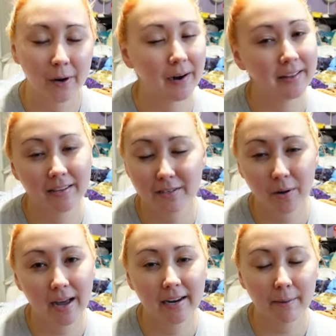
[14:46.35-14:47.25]
All right, let's go
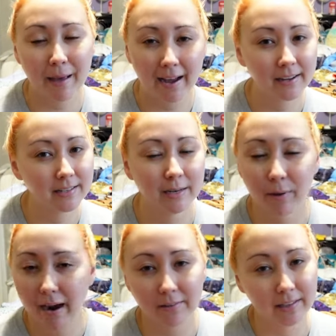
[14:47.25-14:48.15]
ahead and get packing, see
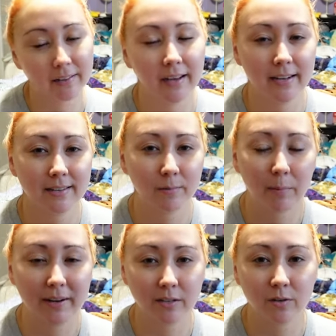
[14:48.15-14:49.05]
where everything lands and what
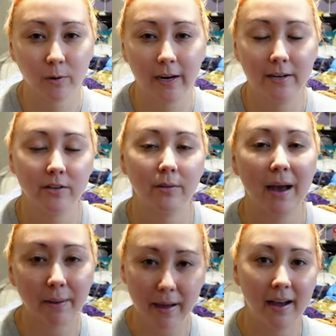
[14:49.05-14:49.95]
we can sort into the
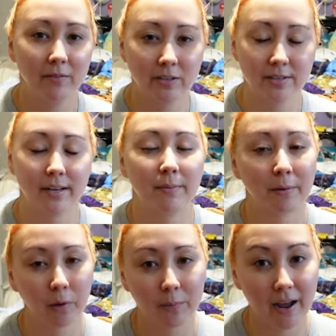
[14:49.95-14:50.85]
backpack versus in my
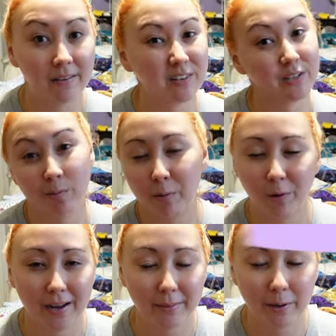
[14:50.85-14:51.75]
roller bag versus what
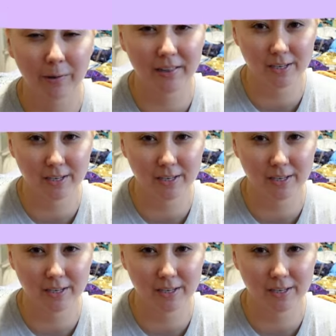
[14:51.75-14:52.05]
will end up going in